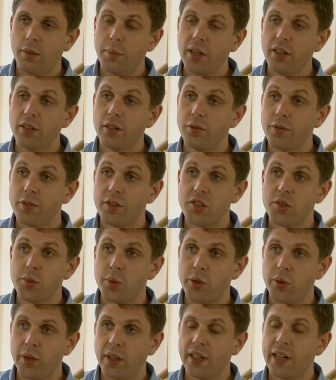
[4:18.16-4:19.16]
The big difference
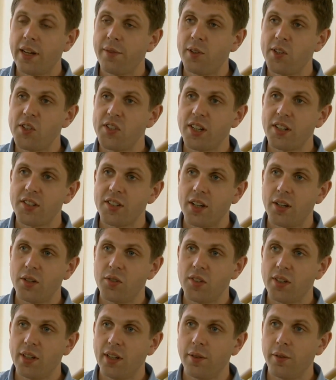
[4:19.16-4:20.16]
between a level six
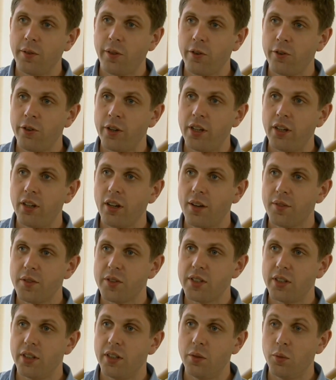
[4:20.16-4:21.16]
house and level three,
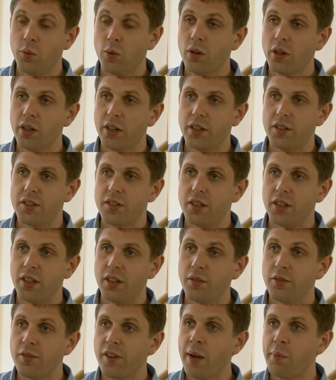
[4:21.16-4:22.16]
obviously, one is
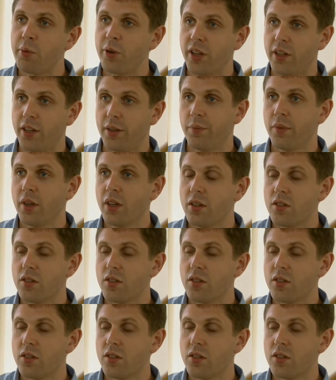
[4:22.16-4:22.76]
the fabric.